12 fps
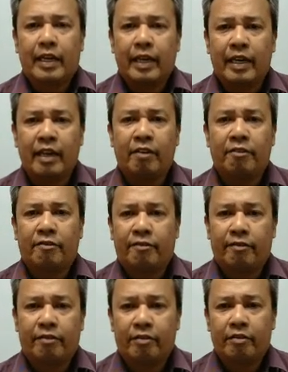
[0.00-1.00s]

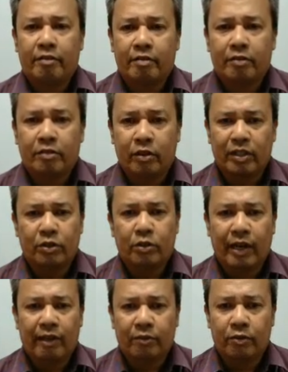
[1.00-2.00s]

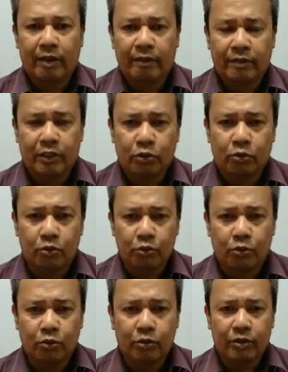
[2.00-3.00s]
you have these
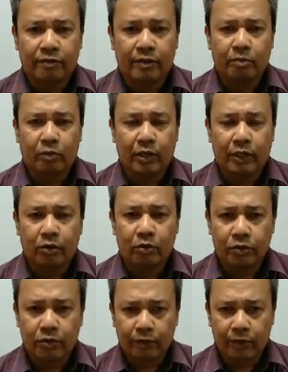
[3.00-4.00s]
two different
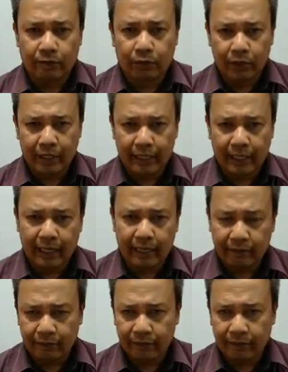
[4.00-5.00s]
molecules, 14N
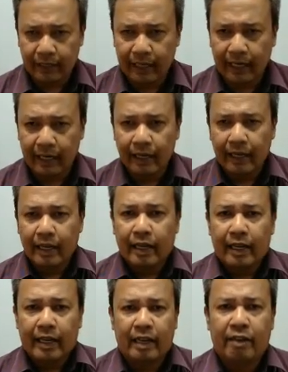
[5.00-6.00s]
and 15N.
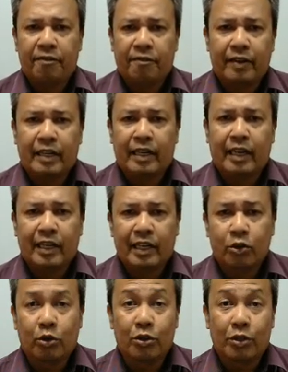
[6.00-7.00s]
If it
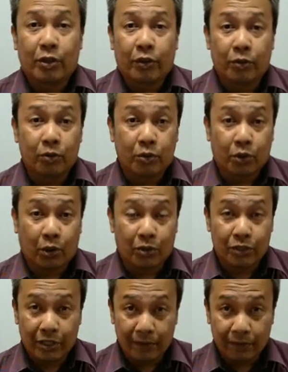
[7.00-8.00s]
undergoes through
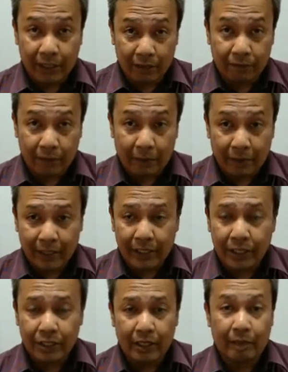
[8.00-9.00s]
conservative
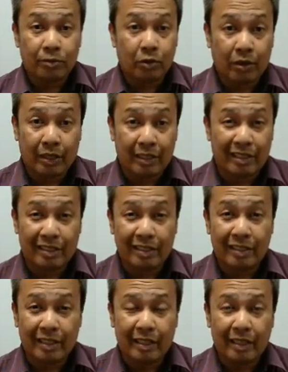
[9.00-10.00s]
replication, I'm sorry this
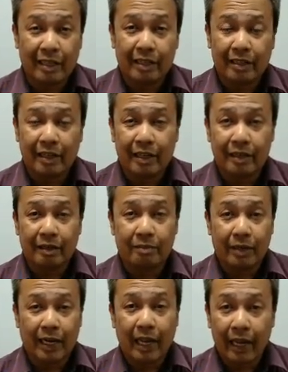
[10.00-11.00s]
is in
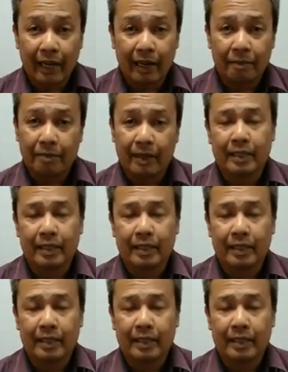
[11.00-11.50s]
Malay, but